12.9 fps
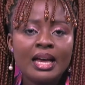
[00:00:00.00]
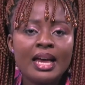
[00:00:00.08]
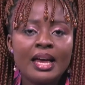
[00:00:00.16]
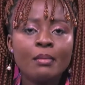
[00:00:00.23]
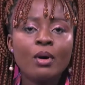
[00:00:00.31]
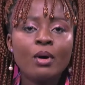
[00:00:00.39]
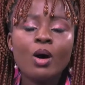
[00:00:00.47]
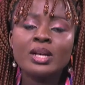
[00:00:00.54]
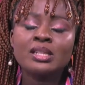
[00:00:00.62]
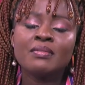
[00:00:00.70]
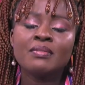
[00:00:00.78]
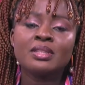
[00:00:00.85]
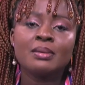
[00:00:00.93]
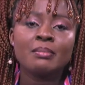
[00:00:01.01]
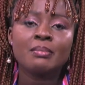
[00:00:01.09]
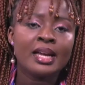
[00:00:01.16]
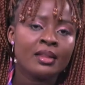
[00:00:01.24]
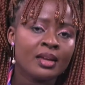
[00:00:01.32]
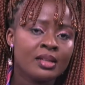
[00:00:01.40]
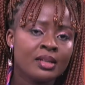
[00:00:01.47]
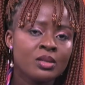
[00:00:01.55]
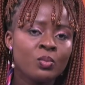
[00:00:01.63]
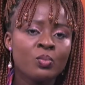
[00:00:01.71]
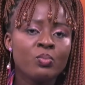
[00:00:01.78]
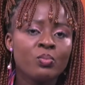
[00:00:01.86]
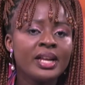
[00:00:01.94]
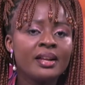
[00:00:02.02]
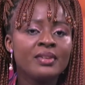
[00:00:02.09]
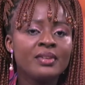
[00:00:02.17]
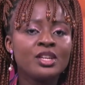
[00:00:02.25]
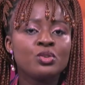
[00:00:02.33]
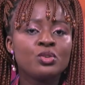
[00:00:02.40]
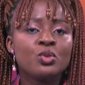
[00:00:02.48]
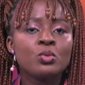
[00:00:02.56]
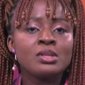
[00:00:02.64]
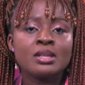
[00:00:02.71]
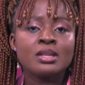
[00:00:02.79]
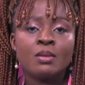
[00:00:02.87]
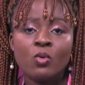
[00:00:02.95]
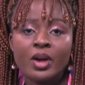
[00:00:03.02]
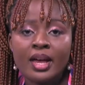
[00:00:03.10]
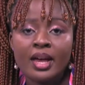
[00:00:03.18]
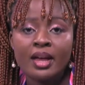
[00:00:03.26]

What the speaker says: Always have it in mind that whenever you go somewhere,